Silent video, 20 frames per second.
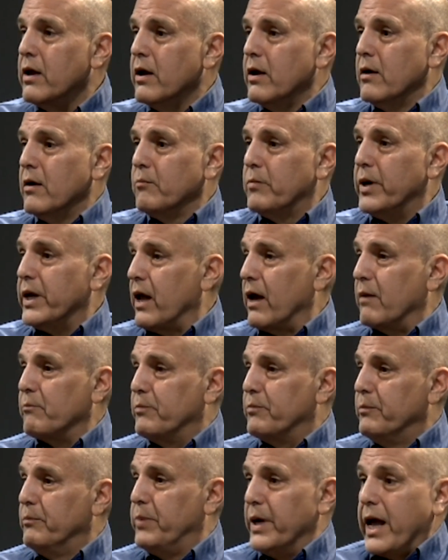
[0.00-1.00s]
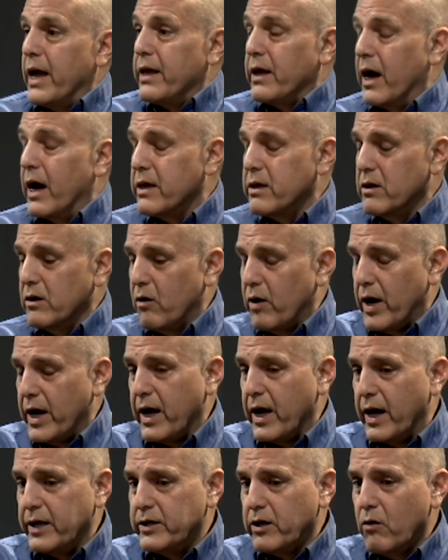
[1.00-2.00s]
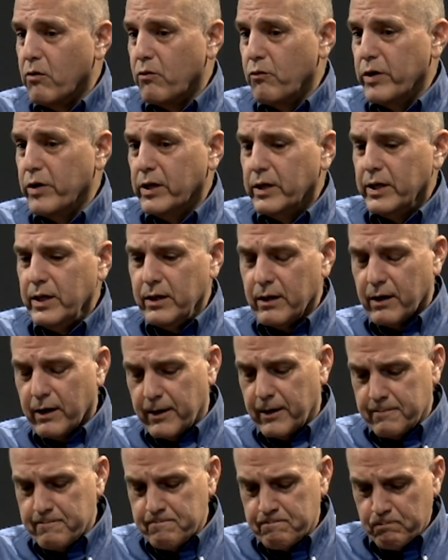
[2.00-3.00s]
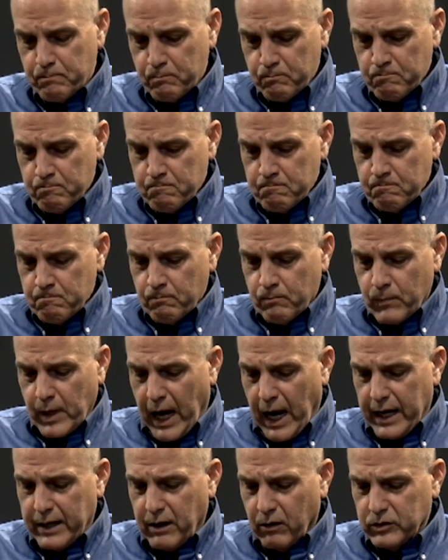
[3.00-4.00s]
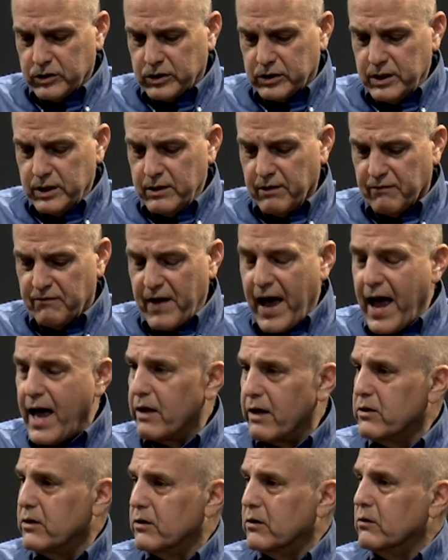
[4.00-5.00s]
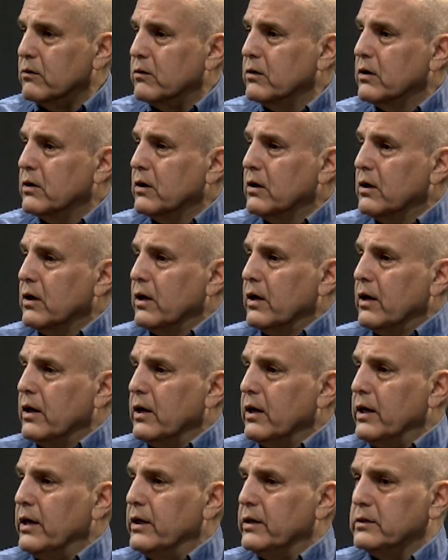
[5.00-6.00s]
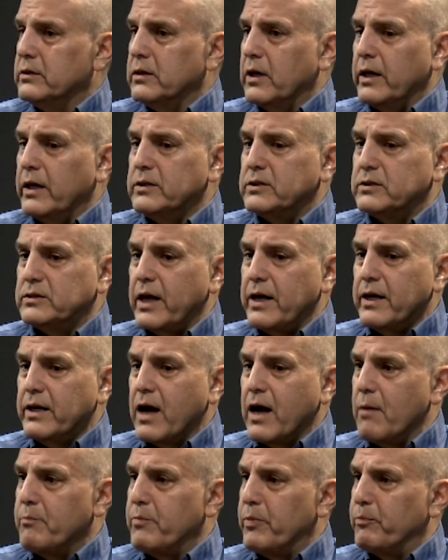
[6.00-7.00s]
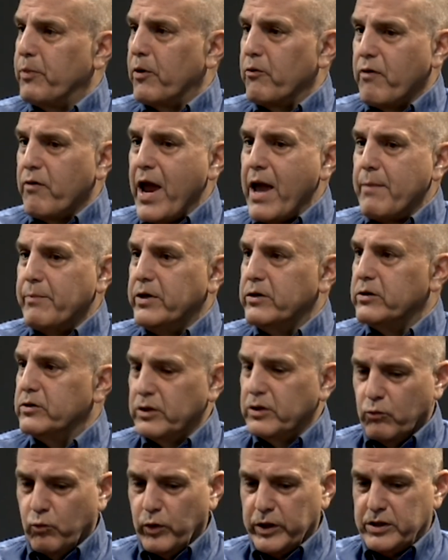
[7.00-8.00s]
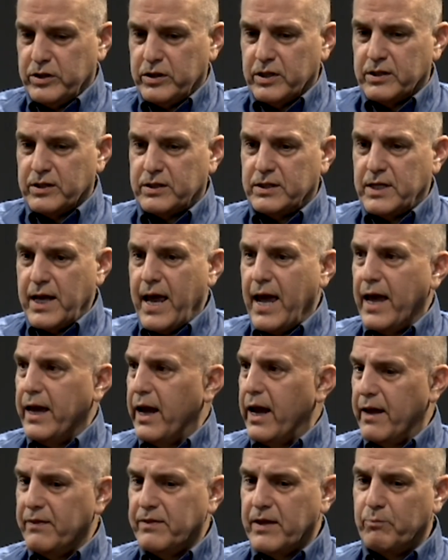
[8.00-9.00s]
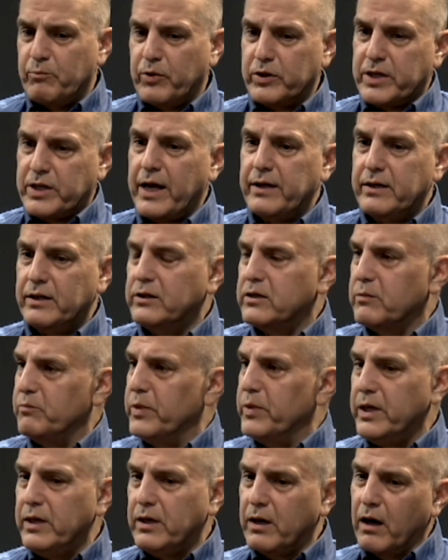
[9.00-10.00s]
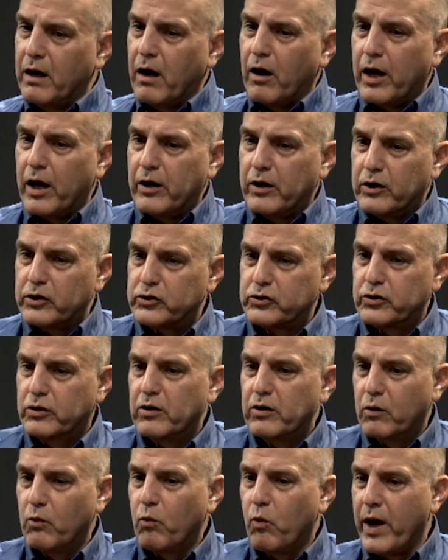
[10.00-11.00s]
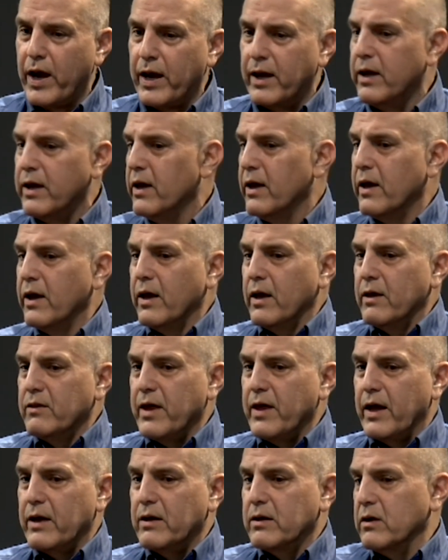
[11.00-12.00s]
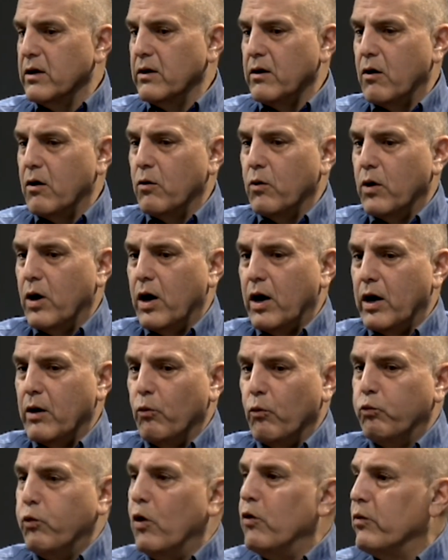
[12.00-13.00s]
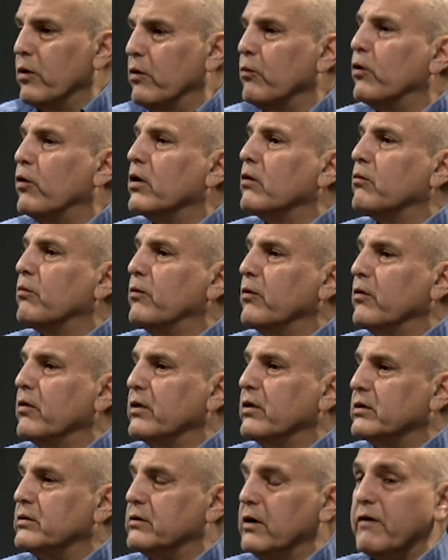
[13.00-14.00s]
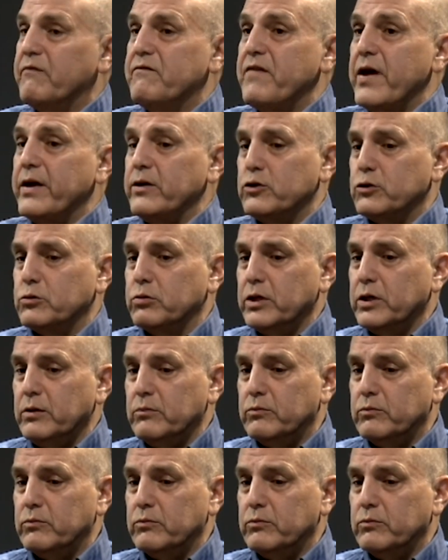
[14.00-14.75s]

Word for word: But, but I, I you know, I, I don't really. Um, I don't see the value in, in setting up parameters in which to stay and then pretending to be uh, in a certain way that you know uh, won't will, will eventually